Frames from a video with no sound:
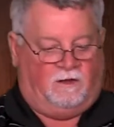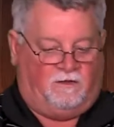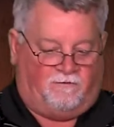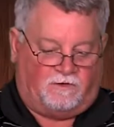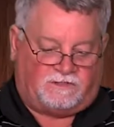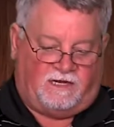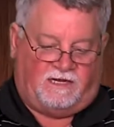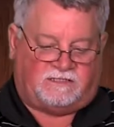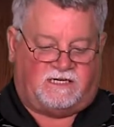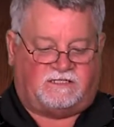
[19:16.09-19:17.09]
The first thing
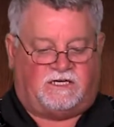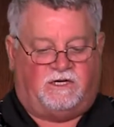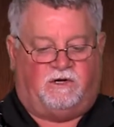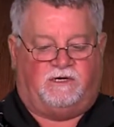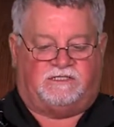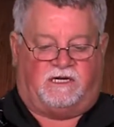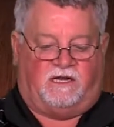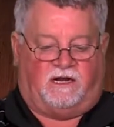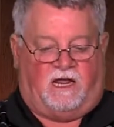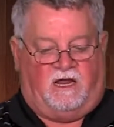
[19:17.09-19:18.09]
it says to do is
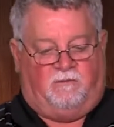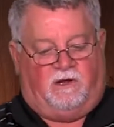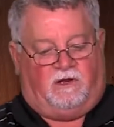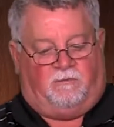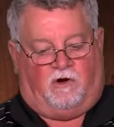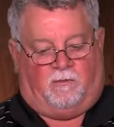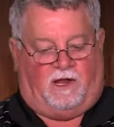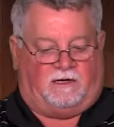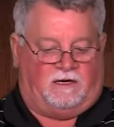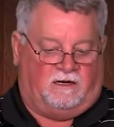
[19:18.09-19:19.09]
get a building permit.